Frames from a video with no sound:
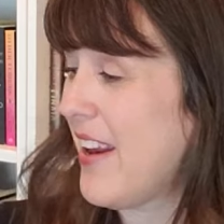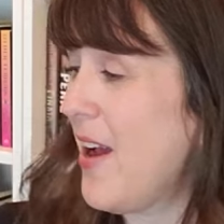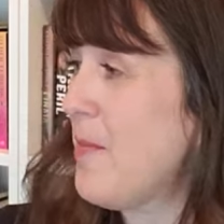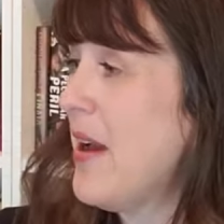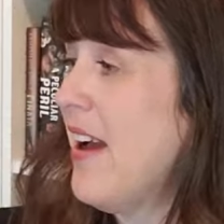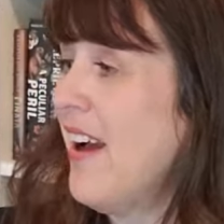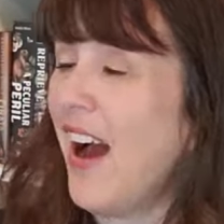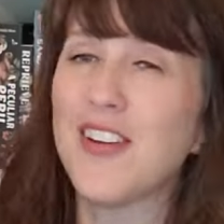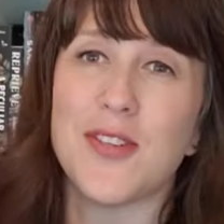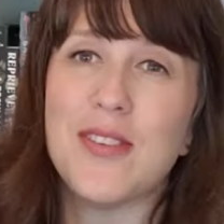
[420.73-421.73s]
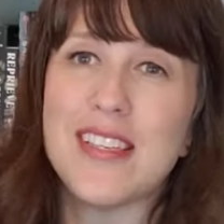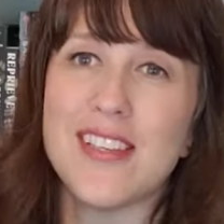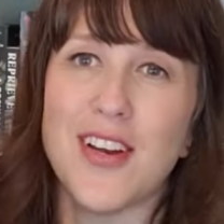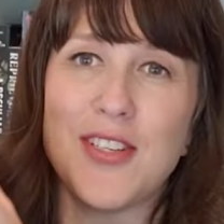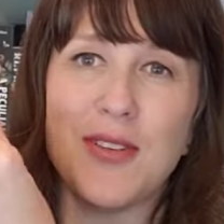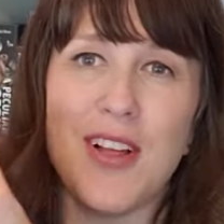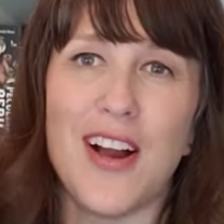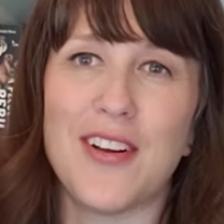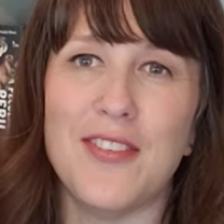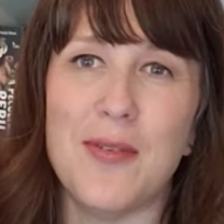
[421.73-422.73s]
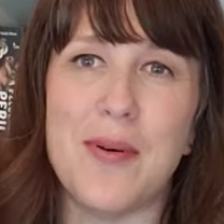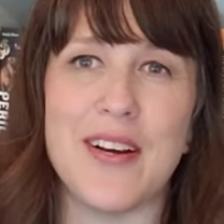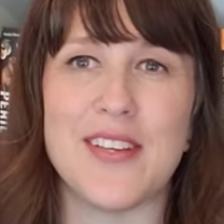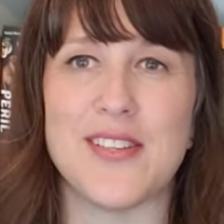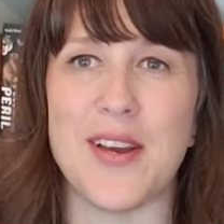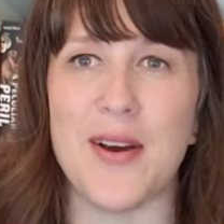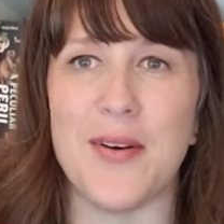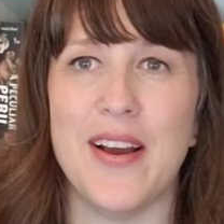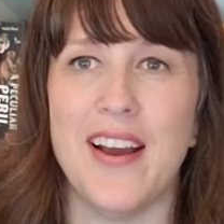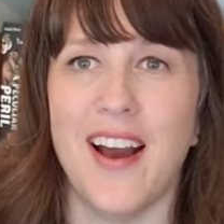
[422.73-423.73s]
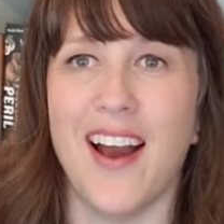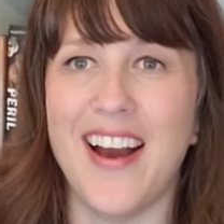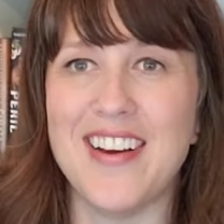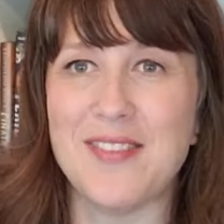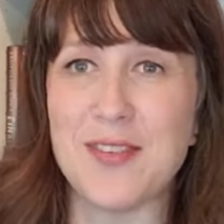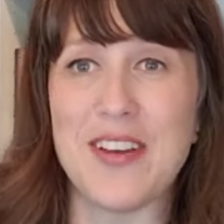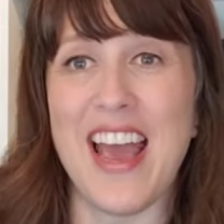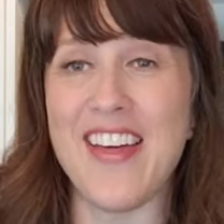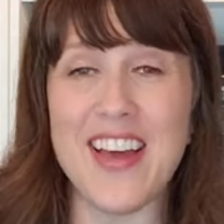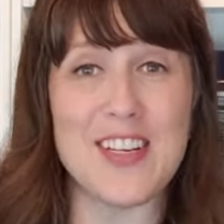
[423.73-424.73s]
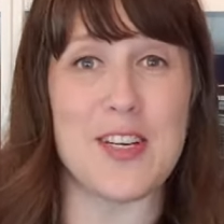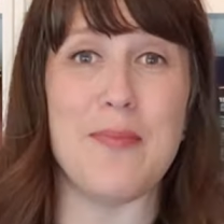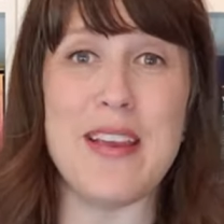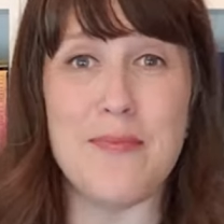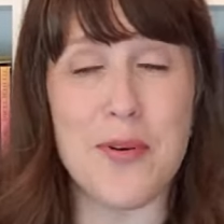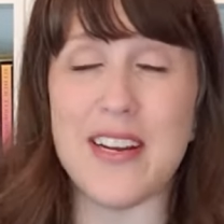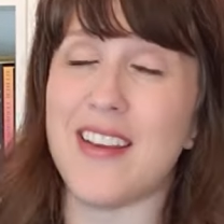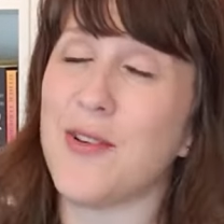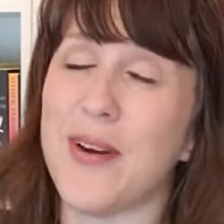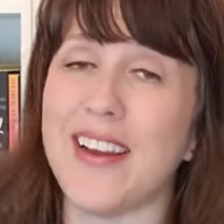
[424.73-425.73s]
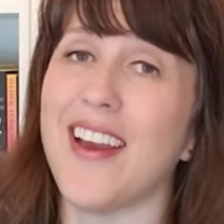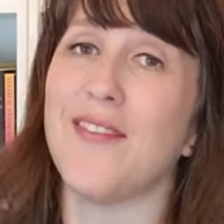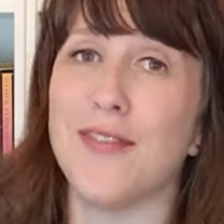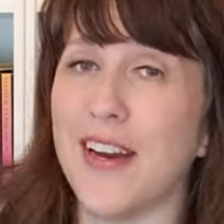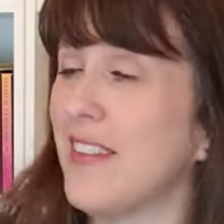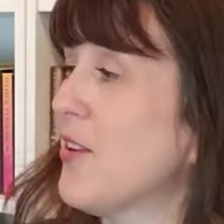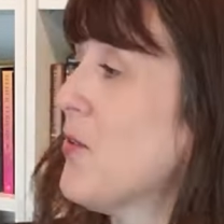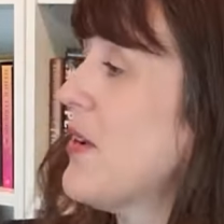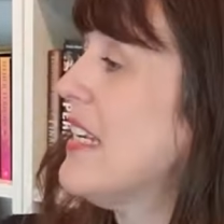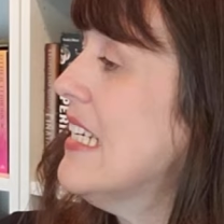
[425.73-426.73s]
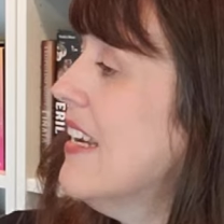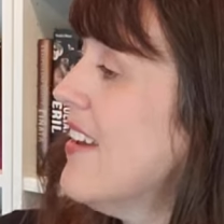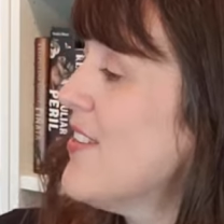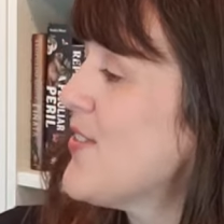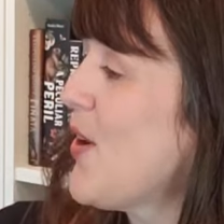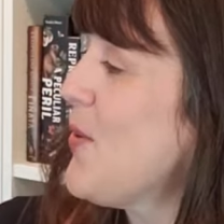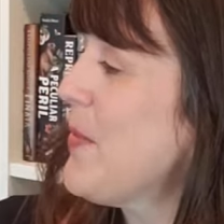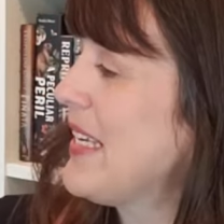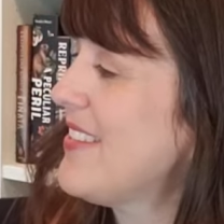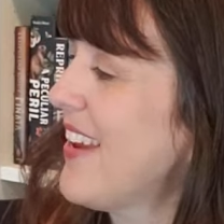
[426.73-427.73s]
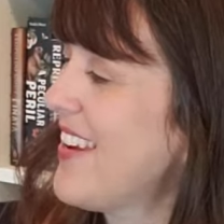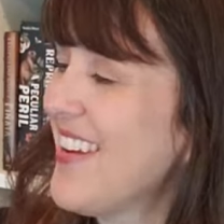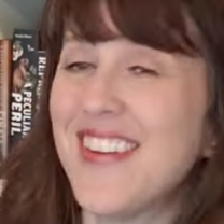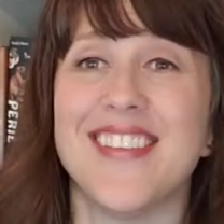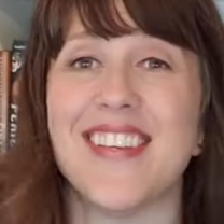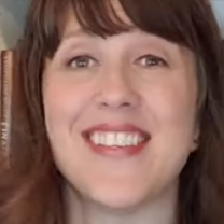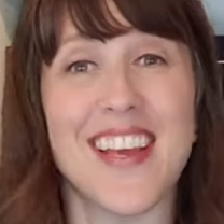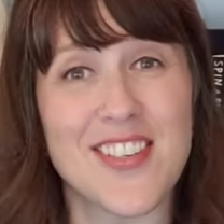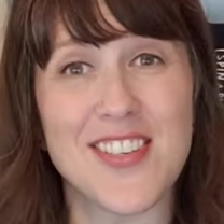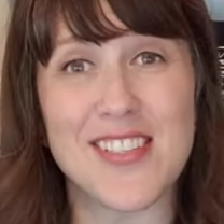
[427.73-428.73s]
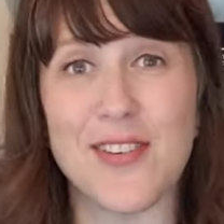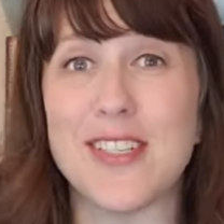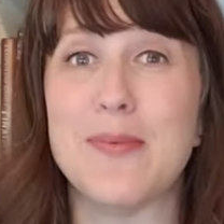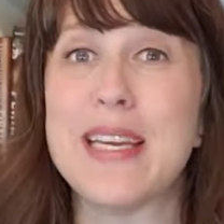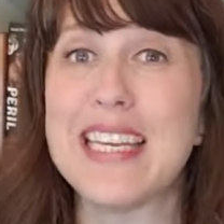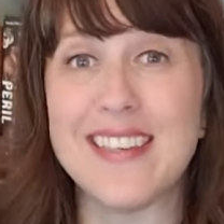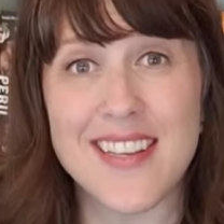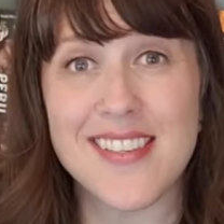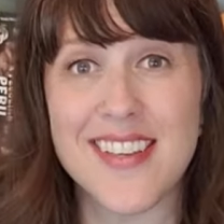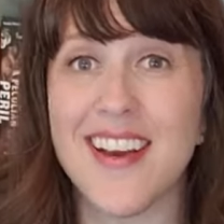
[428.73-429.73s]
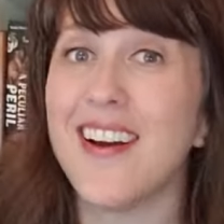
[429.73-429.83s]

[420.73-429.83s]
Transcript: up. Also, this is not too long of a book, so uh, so yeah, that should be a pretty quick and fun little read. So my second selection is going to be Nyxia